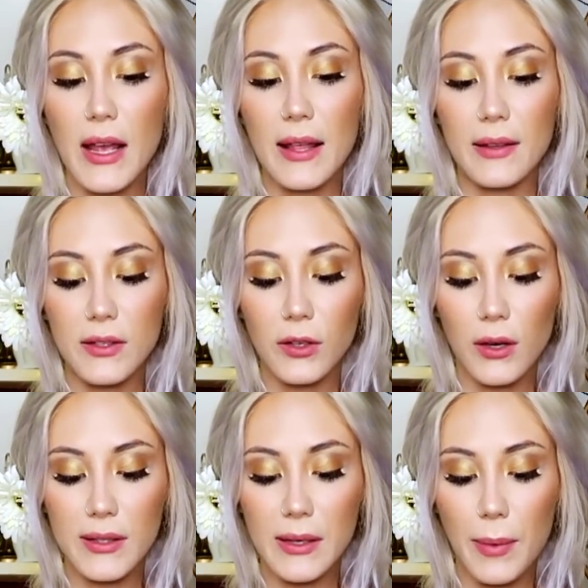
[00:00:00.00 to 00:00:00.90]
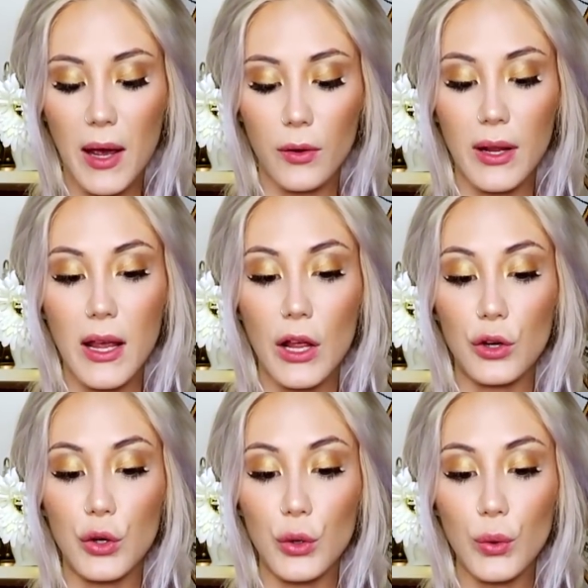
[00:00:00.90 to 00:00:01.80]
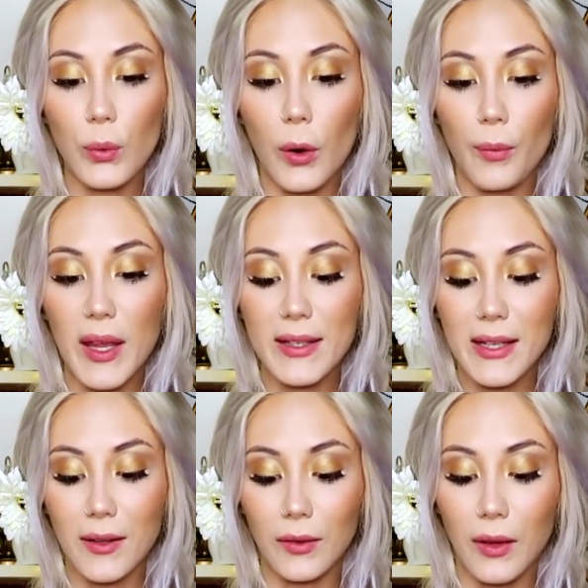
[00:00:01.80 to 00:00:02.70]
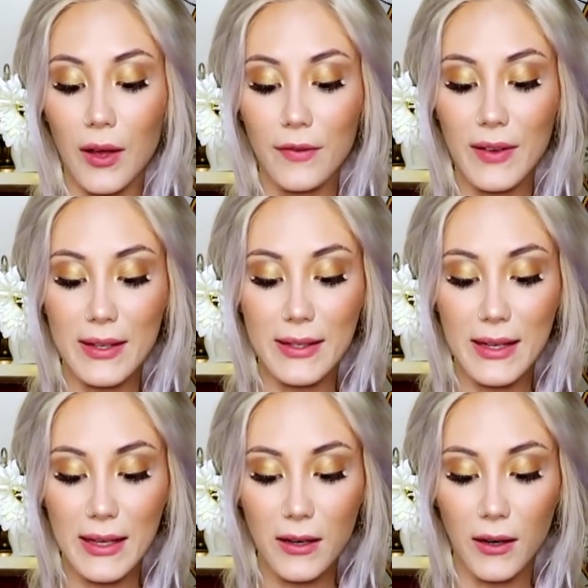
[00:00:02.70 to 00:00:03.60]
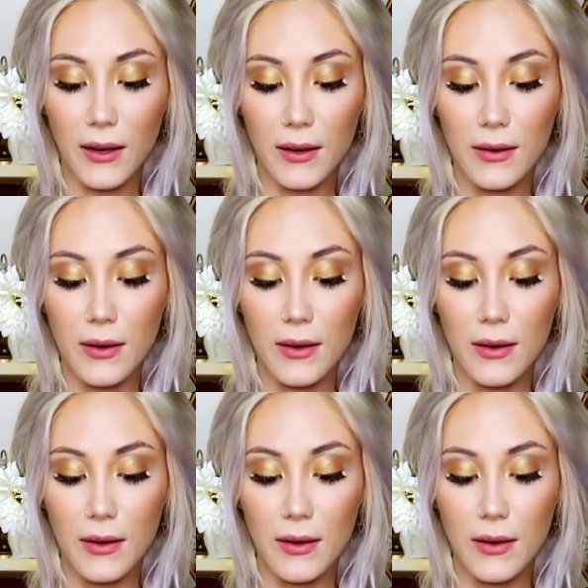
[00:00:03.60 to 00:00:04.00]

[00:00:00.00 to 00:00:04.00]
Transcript: this talks about new romantic love is here.